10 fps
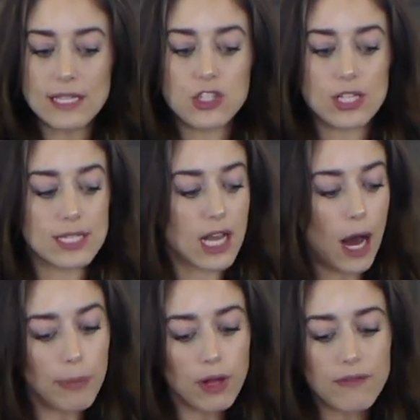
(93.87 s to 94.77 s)
is just a
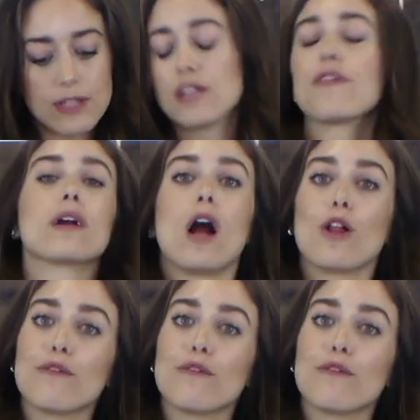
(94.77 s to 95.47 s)
couple of the different color